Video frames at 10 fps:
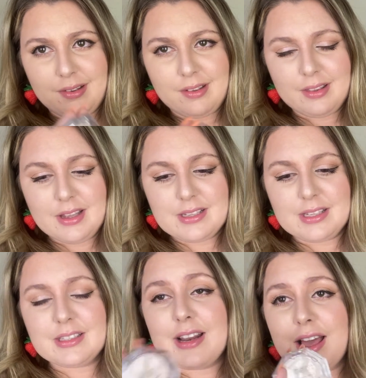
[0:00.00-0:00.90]

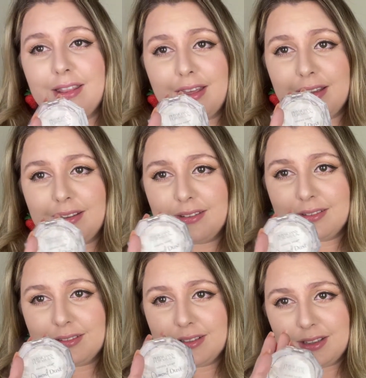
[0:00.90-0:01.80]
is nothing
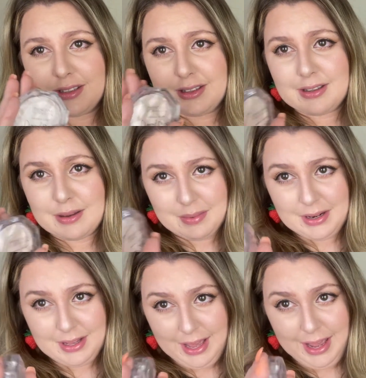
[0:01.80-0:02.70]
compared
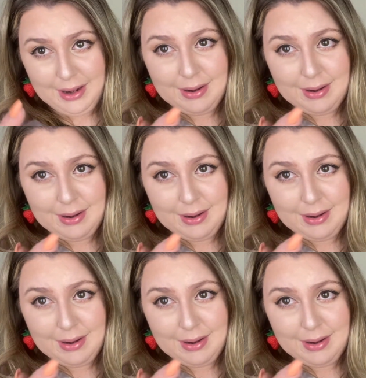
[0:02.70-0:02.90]
to that.